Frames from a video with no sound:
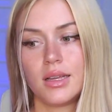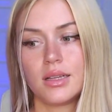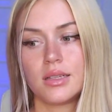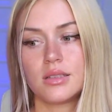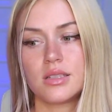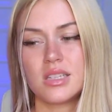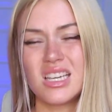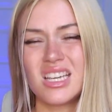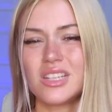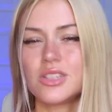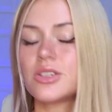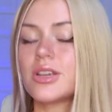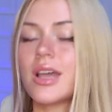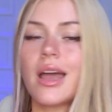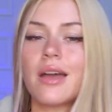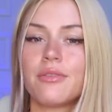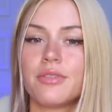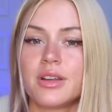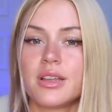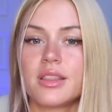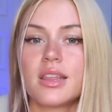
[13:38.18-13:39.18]
teach
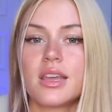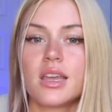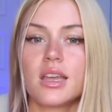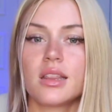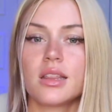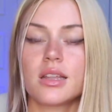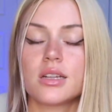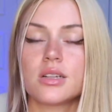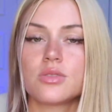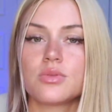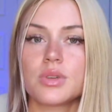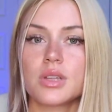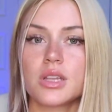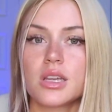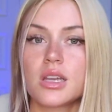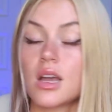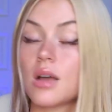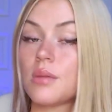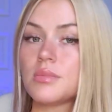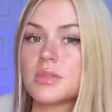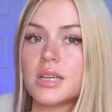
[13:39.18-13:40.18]
everything that has really
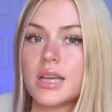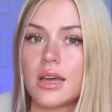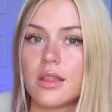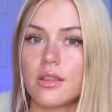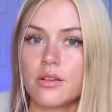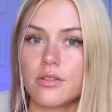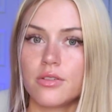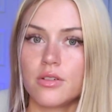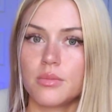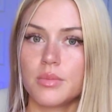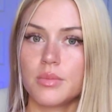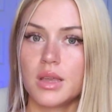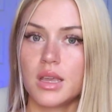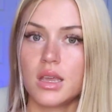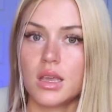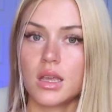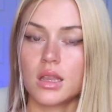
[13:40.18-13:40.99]
come together for me